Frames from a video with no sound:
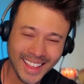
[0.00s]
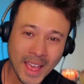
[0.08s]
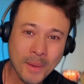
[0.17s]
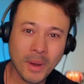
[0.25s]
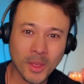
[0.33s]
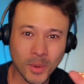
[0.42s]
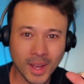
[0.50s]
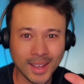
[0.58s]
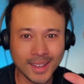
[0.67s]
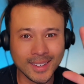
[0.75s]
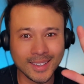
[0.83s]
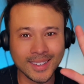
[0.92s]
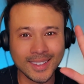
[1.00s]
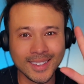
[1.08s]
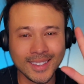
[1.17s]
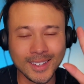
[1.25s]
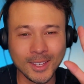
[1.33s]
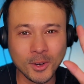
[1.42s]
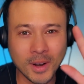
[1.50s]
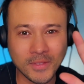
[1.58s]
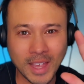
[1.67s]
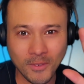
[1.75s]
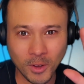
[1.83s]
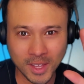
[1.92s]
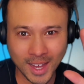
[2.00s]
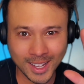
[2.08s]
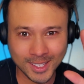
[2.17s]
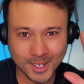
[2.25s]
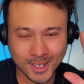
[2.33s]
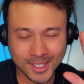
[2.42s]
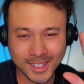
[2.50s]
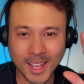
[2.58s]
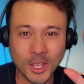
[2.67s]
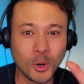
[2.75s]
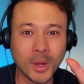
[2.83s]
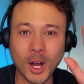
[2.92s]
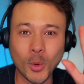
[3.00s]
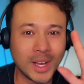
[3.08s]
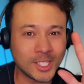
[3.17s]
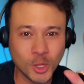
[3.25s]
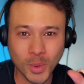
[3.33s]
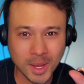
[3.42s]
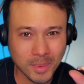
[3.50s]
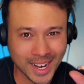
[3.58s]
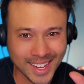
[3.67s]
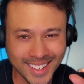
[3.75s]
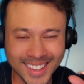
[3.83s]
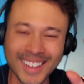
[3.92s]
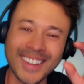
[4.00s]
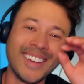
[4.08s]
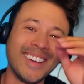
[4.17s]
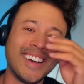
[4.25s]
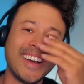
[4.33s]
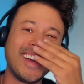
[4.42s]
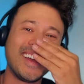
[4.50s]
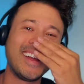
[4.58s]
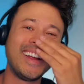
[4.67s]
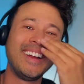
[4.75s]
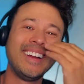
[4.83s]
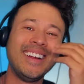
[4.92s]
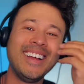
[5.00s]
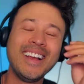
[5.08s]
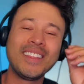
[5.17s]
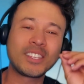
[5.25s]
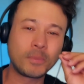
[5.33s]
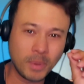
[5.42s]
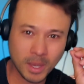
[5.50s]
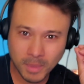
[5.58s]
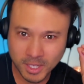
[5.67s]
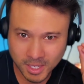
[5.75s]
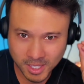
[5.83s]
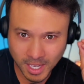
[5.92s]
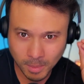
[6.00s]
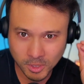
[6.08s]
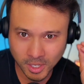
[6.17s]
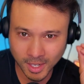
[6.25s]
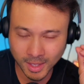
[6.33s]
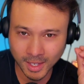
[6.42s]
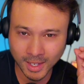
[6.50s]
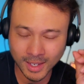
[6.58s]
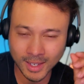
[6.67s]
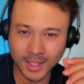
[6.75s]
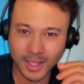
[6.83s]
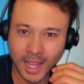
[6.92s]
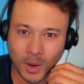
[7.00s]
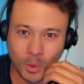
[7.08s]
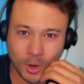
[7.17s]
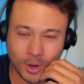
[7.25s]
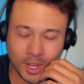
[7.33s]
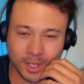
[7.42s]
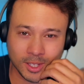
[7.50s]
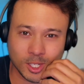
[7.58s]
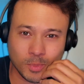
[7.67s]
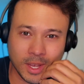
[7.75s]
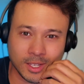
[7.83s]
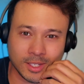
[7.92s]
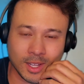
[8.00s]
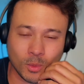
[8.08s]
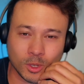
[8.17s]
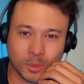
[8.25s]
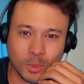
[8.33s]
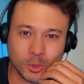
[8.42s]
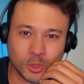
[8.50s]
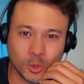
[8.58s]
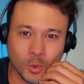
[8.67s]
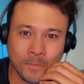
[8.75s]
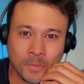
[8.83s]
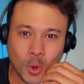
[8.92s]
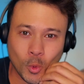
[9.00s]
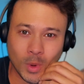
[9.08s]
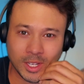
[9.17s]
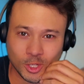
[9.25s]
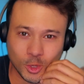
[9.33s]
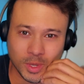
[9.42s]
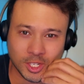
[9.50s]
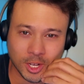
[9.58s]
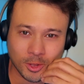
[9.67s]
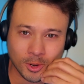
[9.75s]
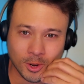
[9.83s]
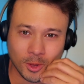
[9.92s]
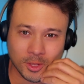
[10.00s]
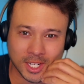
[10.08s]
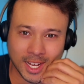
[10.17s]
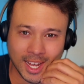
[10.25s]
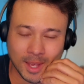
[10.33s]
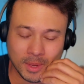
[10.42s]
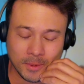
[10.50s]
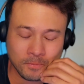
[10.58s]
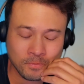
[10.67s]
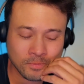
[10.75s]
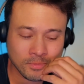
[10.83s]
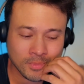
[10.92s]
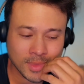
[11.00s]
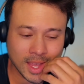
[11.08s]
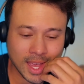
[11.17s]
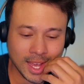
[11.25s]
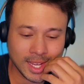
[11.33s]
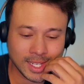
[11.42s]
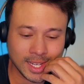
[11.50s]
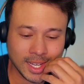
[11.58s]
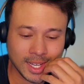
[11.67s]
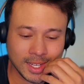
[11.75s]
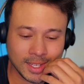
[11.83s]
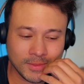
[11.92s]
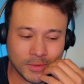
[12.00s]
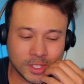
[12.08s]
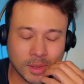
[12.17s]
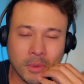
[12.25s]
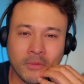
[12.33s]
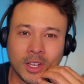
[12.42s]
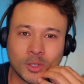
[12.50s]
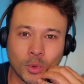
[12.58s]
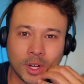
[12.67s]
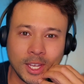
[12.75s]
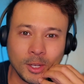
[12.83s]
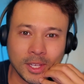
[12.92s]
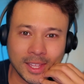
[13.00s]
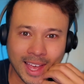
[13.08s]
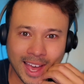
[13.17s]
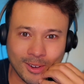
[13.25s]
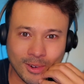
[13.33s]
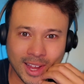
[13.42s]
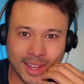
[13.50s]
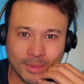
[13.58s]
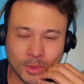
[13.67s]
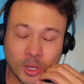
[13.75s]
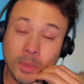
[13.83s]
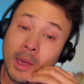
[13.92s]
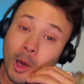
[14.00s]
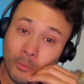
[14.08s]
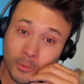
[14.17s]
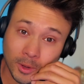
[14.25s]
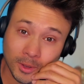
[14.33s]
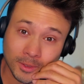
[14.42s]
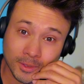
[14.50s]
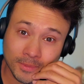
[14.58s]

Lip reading: By the way, you don't have to have all the answers, and you don't got to rescue anybody. That's a big misconception in the light worker healing spaces, that we're supposed to rescue each other all the time, and for some of us, we're healing that, right? It can be helpful.